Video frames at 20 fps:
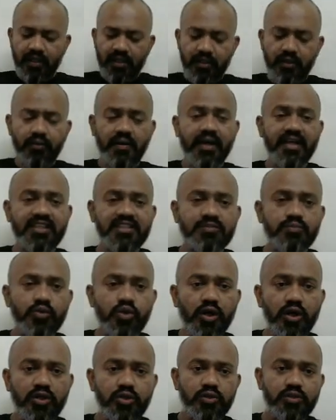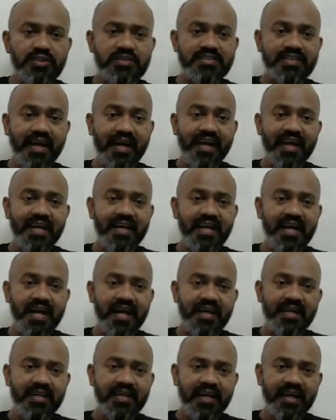Now let us move on to the second
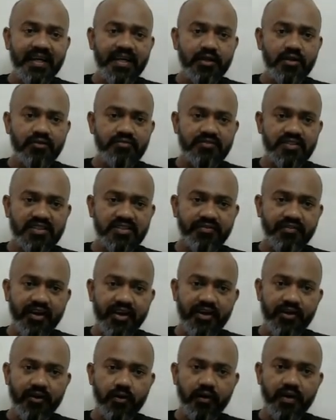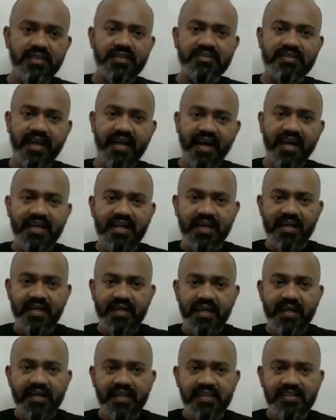content of this video. Okay, the second
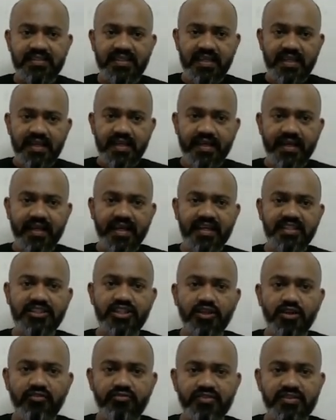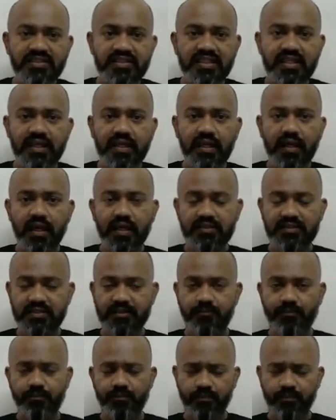content is nature of physical laws.